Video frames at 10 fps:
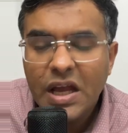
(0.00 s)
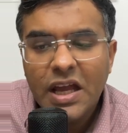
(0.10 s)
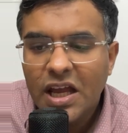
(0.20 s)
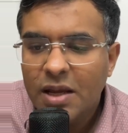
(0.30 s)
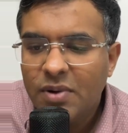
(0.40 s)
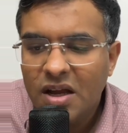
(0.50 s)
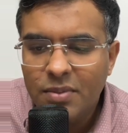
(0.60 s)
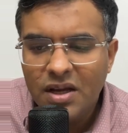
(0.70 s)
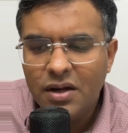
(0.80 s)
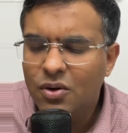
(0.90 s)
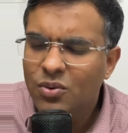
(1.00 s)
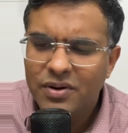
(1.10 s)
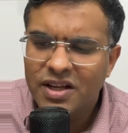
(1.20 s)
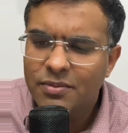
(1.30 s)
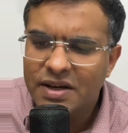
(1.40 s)
A by b into
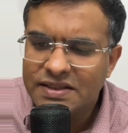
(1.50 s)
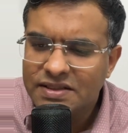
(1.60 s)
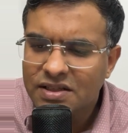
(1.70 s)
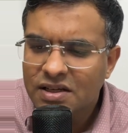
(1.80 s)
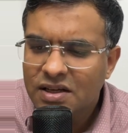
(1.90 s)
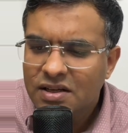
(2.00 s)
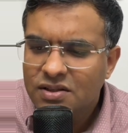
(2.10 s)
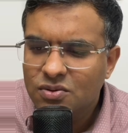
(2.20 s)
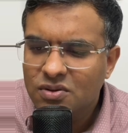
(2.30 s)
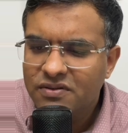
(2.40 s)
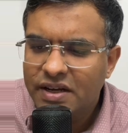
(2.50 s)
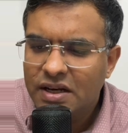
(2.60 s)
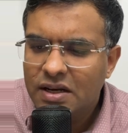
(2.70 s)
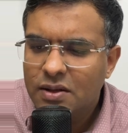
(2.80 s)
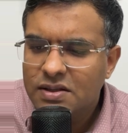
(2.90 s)
d by c. So the final
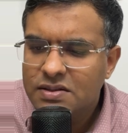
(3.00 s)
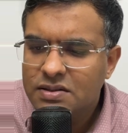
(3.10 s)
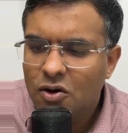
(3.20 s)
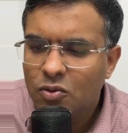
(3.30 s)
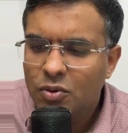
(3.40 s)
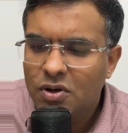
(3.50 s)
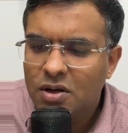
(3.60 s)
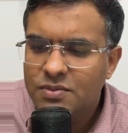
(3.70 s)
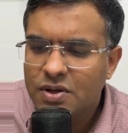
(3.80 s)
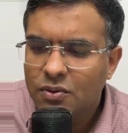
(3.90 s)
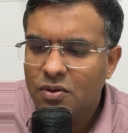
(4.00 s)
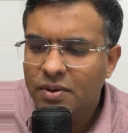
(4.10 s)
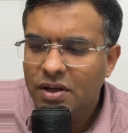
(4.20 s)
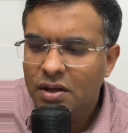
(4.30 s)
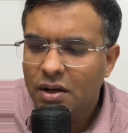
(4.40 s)
output comes out to
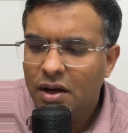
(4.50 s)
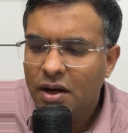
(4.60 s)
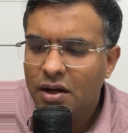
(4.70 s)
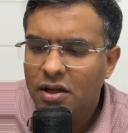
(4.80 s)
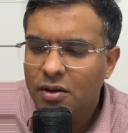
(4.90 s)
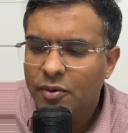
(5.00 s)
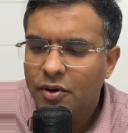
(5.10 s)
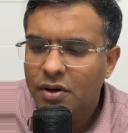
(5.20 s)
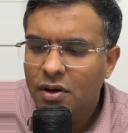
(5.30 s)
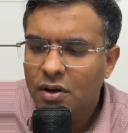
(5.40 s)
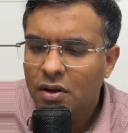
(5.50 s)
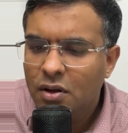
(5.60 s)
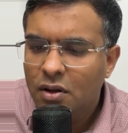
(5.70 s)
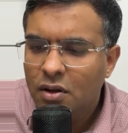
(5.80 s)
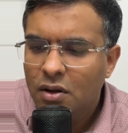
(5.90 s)
be ad upon
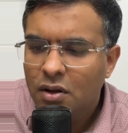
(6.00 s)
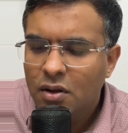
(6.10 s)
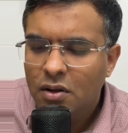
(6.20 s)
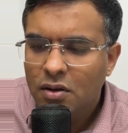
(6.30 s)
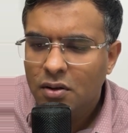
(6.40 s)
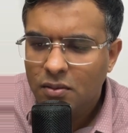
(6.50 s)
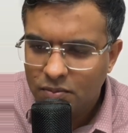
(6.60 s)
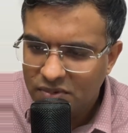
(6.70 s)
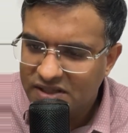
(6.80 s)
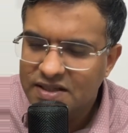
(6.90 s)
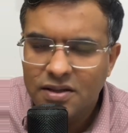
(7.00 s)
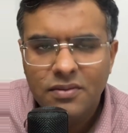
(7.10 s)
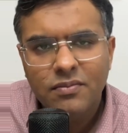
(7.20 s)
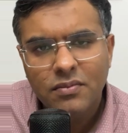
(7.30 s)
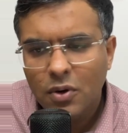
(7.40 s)
bc.
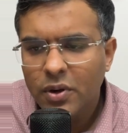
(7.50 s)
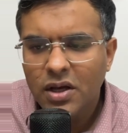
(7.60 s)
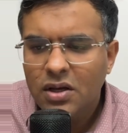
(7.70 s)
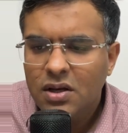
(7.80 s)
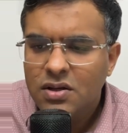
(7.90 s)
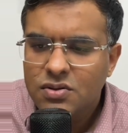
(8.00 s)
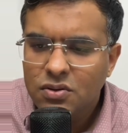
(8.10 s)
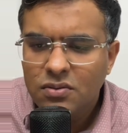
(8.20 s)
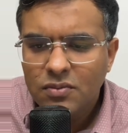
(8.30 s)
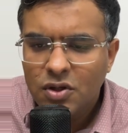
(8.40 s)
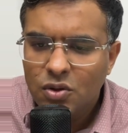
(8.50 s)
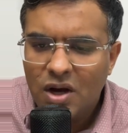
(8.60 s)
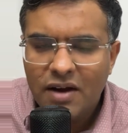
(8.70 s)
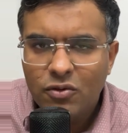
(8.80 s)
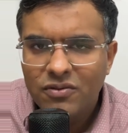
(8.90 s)
Okay, so you
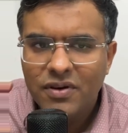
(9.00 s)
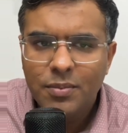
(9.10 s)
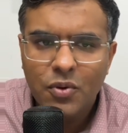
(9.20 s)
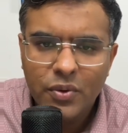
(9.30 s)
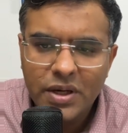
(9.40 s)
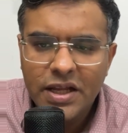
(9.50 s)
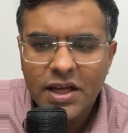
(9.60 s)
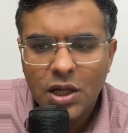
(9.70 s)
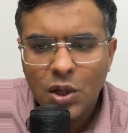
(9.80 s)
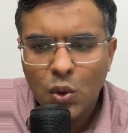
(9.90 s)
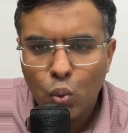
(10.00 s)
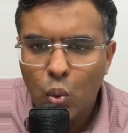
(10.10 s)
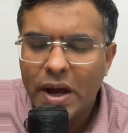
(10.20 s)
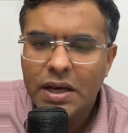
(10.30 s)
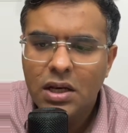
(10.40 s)
have to flip
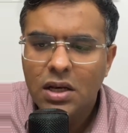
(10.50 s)
one